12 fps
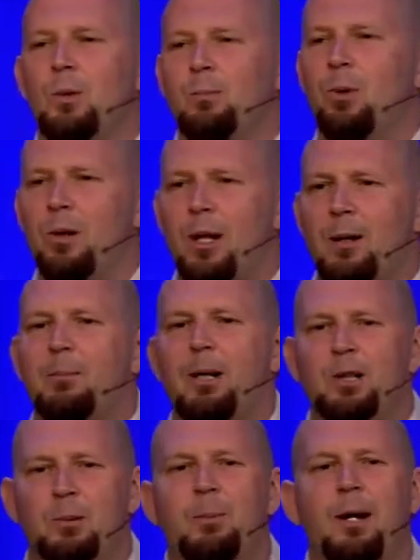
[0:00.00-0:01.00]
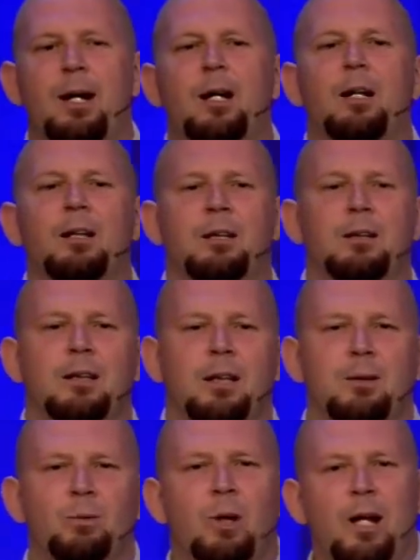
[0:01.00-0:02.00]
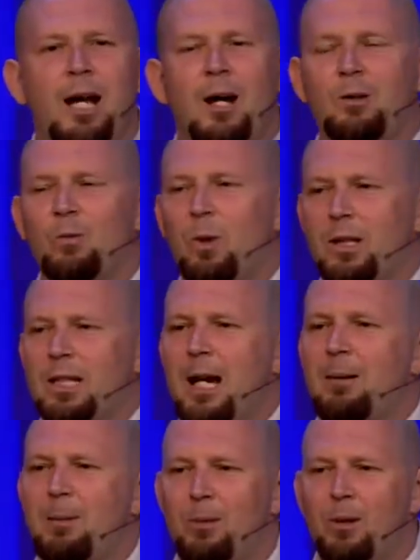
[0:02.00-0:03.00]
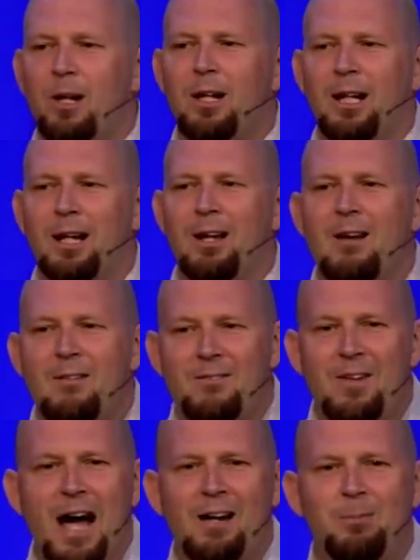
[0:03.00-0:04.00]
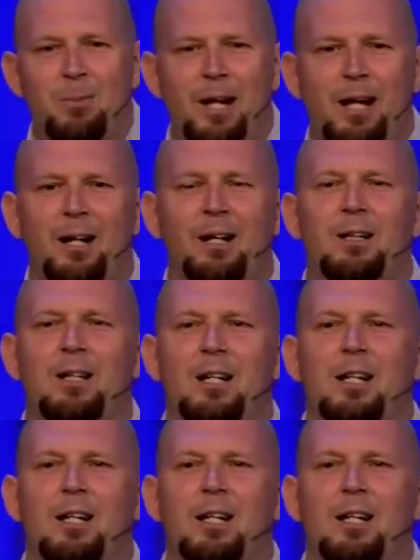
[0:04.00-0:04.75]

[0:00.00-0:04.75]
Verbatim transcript: We'd put on a bunch of pair and, and run out. And one time I put on like five pair.